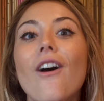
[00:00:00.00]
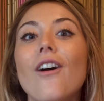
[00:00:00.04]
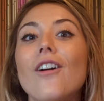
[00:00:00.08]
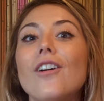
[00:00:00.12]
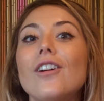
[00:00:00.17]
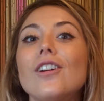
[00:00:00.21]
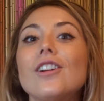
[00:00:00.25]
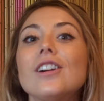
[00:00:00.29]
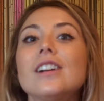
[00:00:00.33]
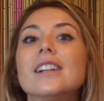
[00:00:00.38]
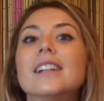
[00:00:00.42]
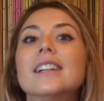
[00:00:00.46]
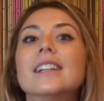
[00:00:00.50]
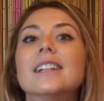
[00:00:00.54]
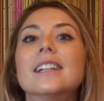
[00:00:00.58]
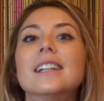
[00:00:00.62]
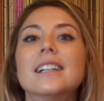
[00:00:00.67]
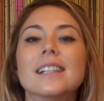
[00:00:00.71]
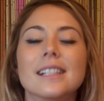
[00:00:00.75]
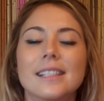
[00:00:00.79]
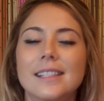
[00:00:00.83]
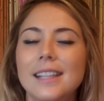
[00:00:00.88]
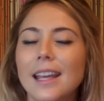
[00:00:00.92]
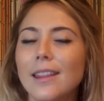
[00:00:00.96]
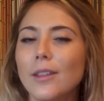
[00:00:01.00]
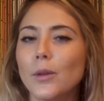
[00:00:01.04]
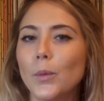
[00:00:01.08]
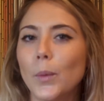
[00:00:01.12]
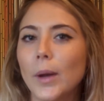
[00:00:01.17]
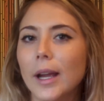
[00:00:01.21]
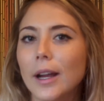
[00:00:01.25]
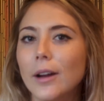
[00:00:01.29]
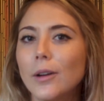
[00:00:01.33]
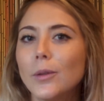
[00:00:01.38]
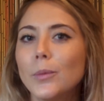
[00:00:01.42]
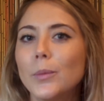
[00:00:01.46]
are
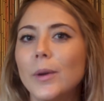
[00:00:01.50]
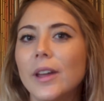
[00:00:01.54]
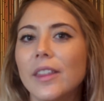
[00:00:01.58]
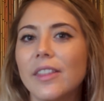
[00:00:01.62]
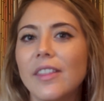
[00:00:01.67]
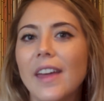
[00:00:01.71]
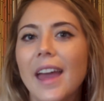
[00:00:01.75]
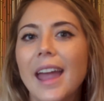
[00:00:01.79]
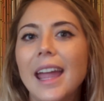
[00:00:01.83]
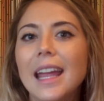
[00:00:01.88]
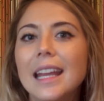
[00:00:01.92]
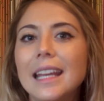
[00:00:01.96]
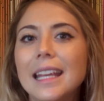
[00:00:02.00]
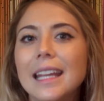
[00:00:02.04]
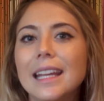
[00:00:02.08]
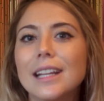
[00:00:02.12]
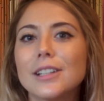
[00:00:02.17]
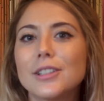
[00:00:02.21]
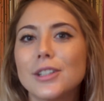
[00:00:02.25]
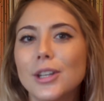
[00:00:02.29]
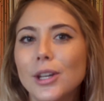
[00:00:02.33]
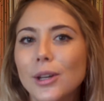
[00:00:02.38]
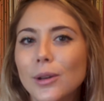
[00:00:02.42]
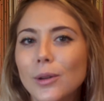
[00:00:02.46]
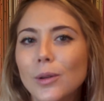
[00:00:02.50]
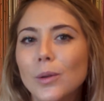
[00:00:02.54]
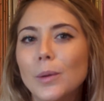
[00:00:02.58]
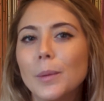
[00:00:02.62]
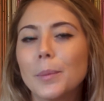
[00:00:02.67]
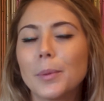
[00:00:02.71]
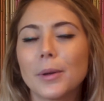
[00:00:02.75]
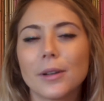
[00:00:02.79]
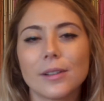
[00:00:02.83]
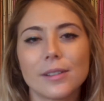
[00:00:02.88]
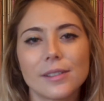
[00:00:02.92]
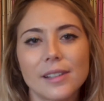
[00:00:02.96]
Delaware with
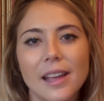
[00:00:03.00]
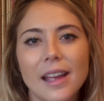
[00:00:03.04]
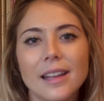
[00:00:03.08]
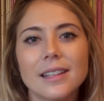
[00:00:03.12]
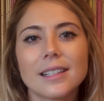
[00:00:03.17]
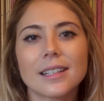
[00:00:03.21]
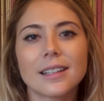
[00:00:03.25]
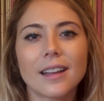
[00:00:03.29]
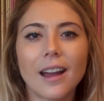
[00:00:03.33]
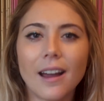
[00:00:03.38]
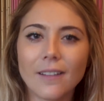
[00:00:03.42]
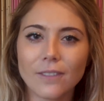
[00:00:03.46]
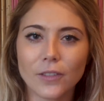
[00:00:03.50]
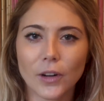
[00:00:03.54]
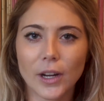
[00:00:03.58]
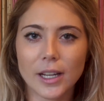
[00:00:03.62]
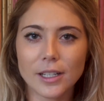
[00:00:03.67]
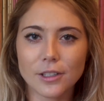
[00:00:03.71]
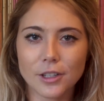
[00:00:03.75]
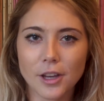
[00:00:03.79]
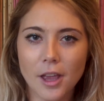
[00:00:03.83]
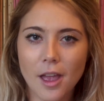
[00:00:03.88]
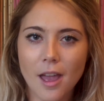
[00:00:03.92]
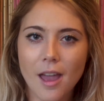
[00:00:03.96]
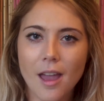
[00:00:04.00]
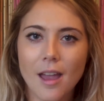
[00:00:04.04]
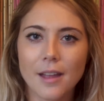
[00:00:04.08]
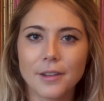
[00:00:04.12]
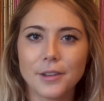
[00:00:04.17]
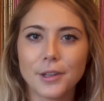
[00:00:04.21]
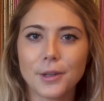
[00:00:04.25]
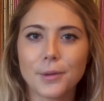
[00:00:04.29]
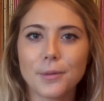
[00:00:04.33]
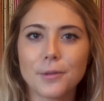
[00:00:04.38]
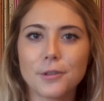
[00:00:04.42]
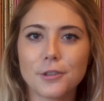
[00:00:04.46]
82% coverage,
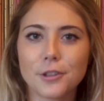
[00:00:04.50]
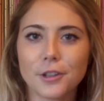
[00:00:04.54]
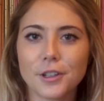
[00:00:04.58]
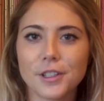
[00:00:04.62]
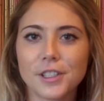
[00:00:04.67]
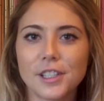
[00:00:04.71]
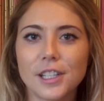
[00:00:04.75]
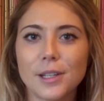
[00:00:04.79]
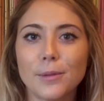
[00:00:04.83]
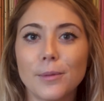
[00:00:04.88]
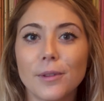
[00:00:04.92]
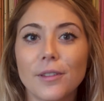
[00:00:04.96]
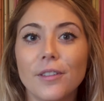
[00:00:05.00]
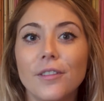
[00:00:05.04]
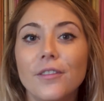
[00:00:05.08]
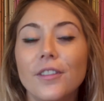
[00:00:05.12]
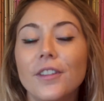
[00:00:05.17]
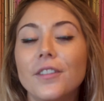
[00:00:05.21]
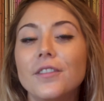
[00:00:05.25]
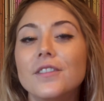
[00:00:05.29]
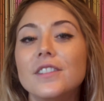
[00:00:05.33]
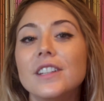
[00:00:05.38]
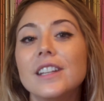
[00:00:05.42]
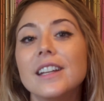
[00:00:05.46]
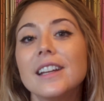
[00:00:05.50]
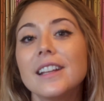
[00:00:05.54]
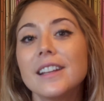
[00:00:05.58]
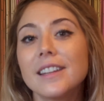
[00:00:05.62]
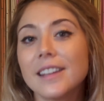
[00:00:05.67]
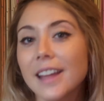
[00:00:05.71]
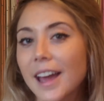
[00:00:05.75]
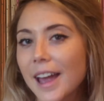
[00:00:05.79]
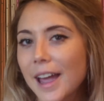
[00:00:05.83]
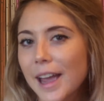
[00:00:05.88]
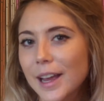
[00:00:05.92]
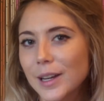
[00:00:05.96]
New Jersey with
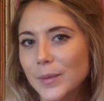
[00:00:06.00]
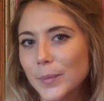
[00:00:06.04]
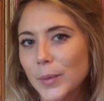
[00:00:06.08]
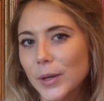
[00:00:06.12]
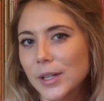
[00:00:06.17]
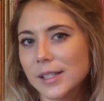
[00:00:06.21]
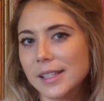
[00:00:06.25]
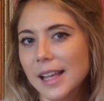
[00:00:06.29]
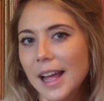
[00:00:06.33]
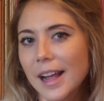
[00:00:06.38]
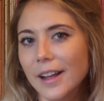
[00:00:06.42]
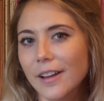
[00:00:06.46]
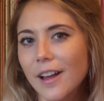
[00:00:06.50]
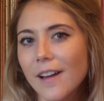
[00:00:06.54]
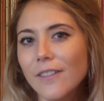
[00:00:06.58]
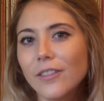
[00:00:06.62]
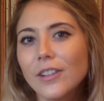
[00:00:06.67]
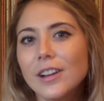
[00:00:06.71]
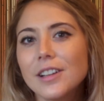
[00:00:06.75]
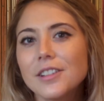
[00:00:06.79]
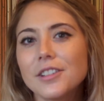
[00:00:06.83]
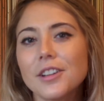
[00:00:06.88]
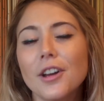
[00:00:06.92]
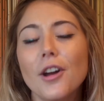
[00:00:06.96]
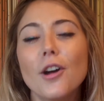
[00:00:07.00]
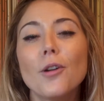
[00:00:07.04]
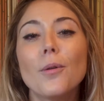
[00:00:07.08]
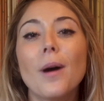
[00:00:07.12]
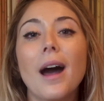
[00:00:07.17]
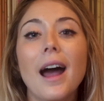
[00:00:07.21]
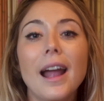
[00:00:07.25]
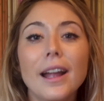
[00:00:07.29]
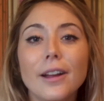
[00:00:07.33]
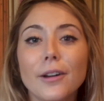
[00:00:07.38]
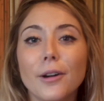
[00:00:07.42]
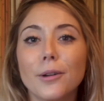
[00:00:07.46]
59% coverage,
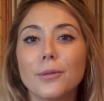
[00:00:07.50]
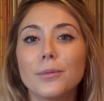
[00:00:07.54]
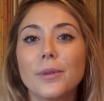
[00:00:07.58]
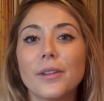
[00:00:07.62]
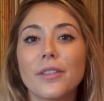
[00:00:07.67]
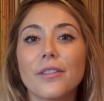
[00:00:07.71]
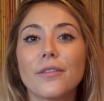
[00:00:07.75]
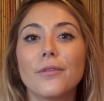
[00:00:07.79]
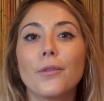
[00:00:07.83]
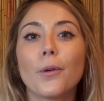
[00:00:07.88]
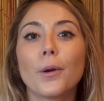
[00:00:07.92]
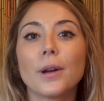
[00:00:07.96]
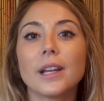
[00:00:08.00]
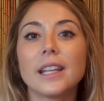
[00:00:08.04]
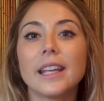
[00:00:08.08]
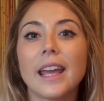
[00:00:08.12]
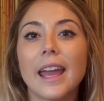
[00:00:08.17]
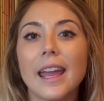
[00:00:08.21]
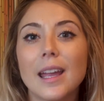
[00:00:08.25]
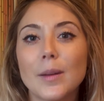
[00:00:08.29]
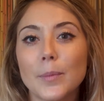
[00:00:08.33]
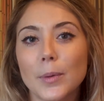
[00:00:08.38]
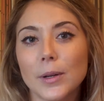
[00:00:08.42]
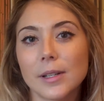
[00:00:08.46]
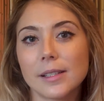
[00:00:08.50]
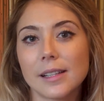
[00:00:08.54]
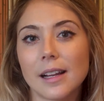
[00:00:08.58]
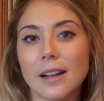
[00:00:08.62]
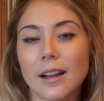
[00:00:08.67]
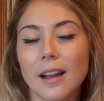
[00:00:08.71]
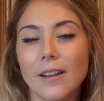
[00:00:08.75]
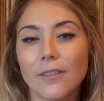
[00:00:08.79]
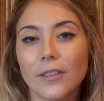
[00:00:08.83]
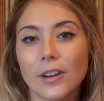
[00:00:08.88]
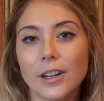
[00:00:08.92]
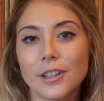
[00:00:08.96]
Ohio with
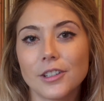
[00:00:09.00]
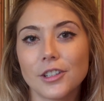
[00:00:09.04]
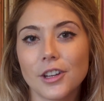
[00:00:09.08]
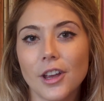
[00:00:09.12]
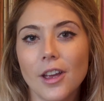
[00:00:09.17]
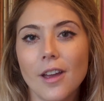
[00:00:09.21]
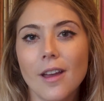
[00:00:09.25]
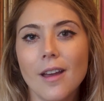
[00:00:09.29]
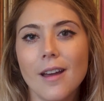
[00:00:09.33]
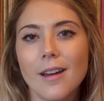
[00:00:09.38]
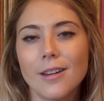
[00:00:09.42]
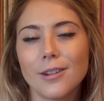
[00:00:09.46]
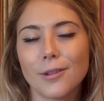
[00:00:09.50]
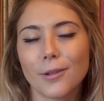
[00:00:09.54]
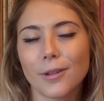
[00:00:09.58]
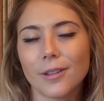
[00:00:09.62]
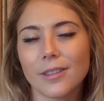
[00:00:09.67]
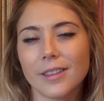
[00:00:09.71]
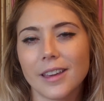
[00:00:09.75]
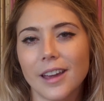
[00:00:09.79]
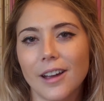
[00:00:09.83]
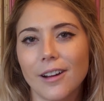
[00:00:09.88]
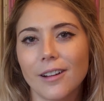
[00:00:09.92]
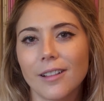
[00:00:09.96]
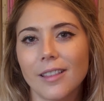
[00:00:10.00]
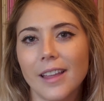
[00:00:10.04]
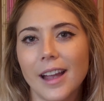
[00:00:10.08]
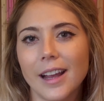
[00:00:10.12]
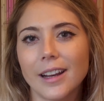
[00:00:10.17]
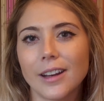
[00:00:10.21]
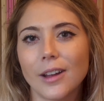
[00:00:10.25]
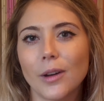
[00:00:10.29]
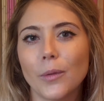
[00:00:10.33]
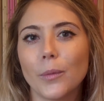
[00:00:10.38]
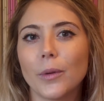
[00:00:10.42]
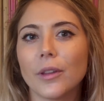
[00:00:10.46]
48% coverage, North
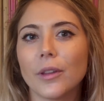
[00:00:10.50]
Carolina